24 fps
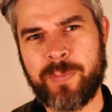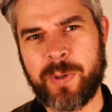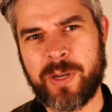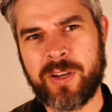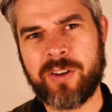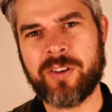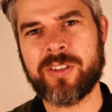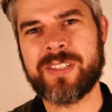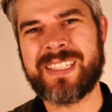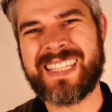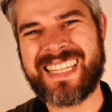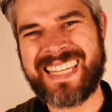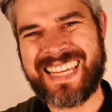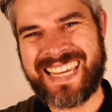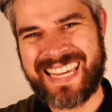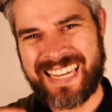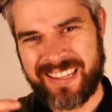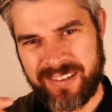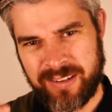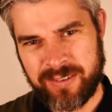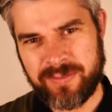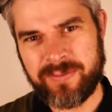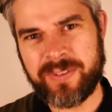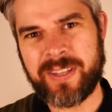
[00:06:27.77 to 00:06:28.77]
because the
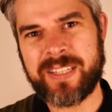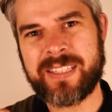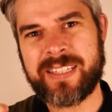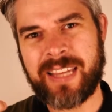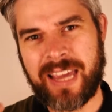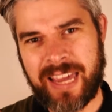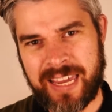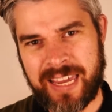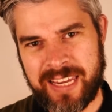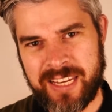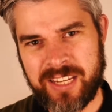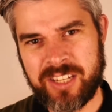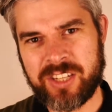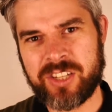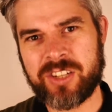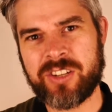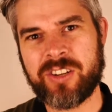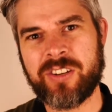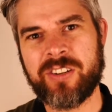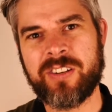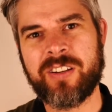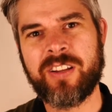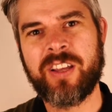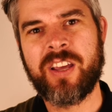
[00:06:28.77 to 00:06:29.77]

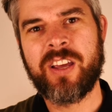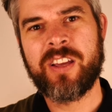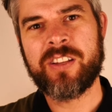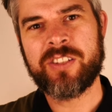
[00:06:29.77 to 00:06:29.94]
invitation